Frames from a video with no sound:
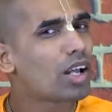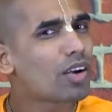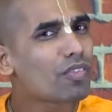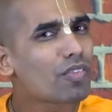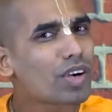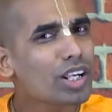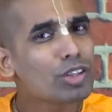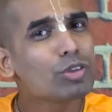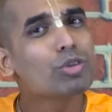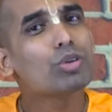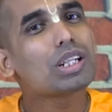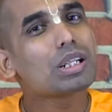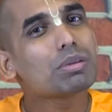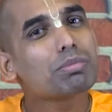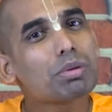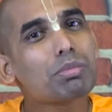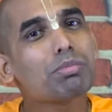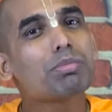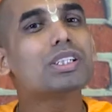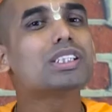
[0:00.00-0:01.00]
One who
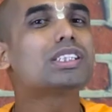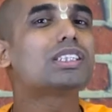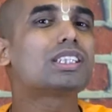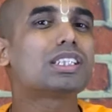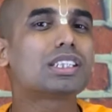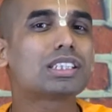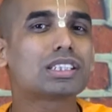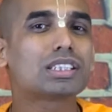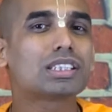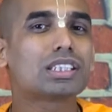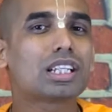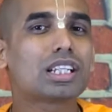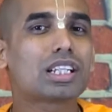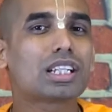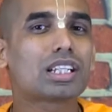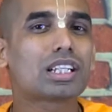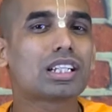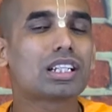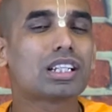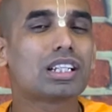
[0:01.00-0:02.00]
remembers
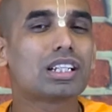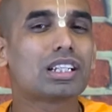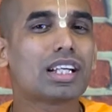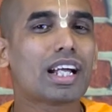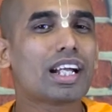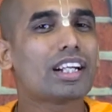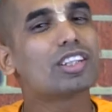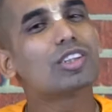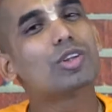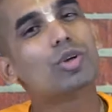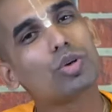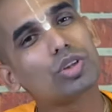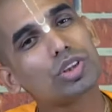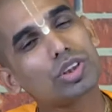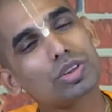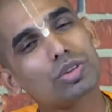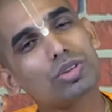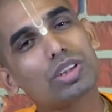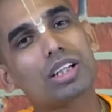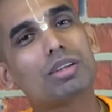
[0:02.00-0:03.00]
Krishna and goes
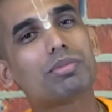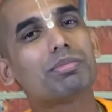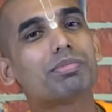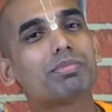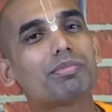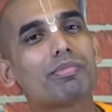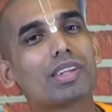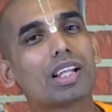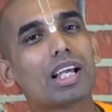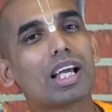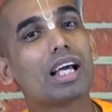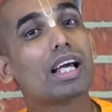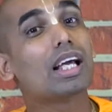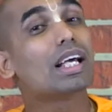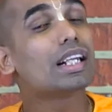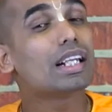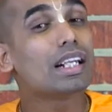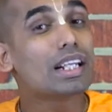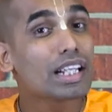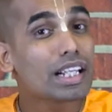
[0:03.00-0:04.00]
to him
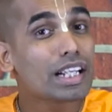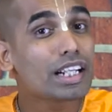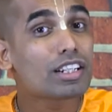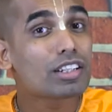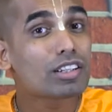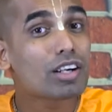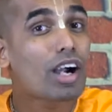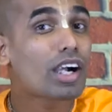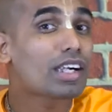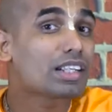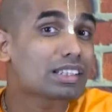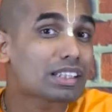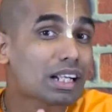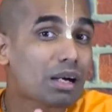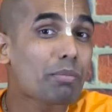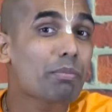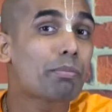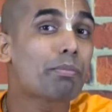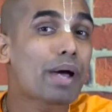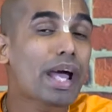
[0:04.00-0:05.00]
need not
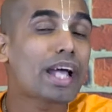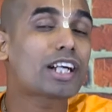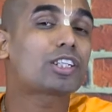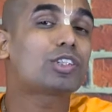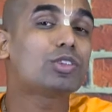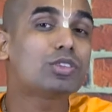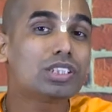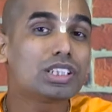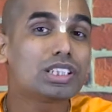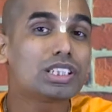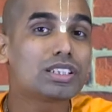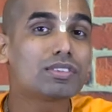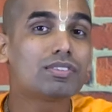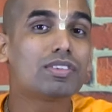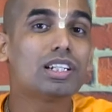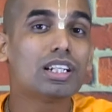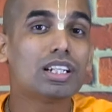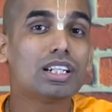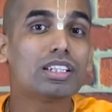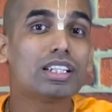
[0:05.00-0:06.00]
come back to this
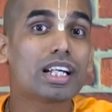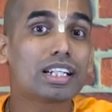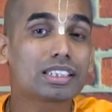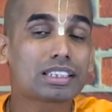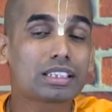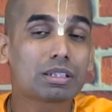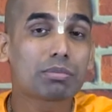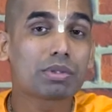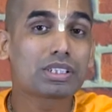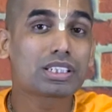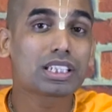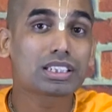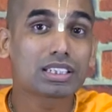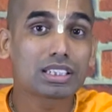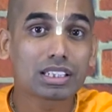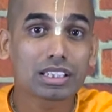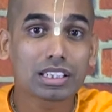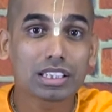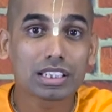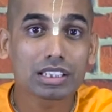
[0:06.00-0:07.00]
world. That's the message
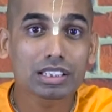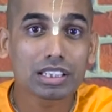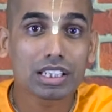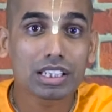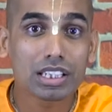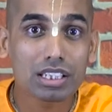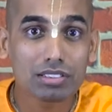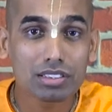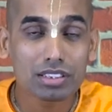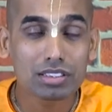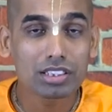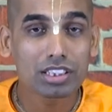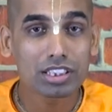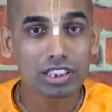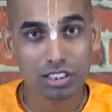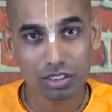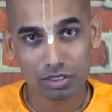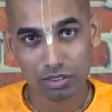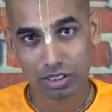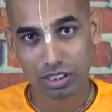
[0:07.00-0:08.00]
that Krishna gives in this
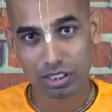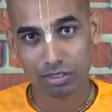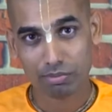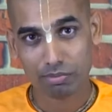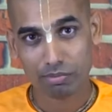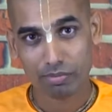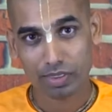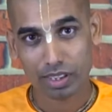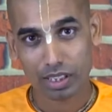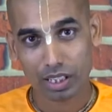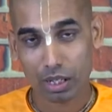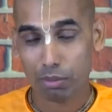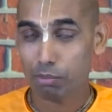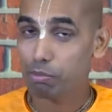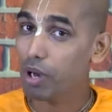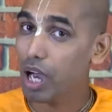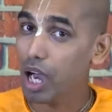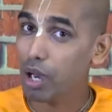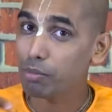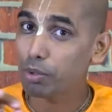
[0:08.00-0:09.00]
shloka.
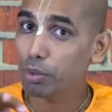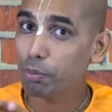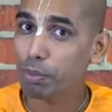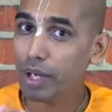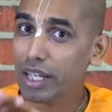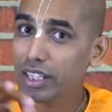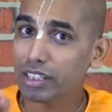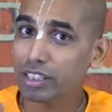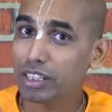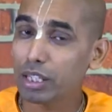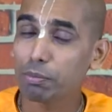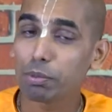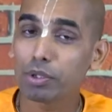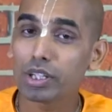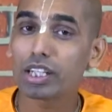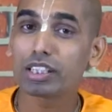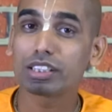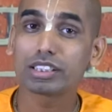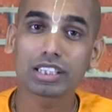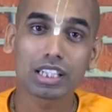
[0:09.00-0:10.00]
Mām upetya
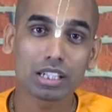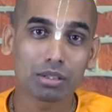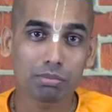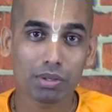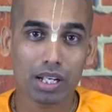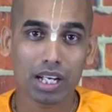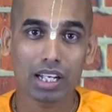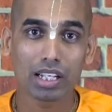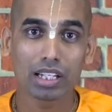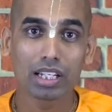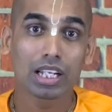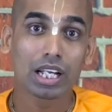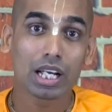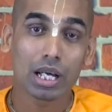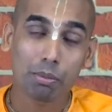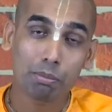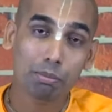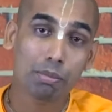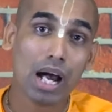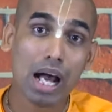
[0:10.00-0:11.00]
punar janma.
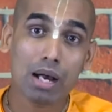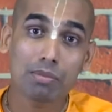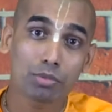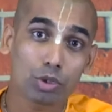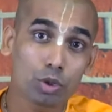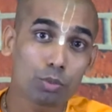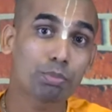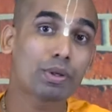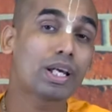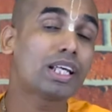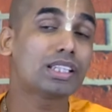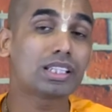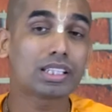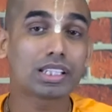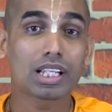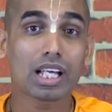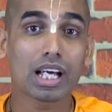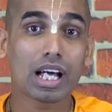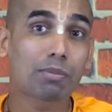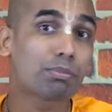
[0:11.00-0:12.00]
Mām
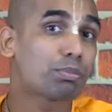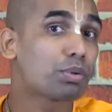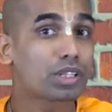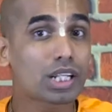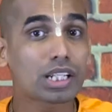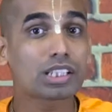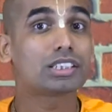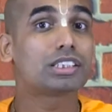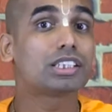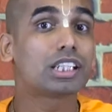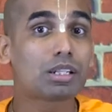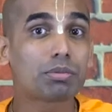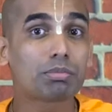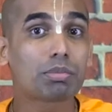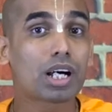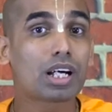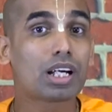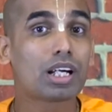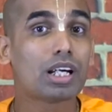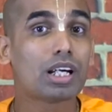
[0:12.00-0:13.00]
upetya punar janma.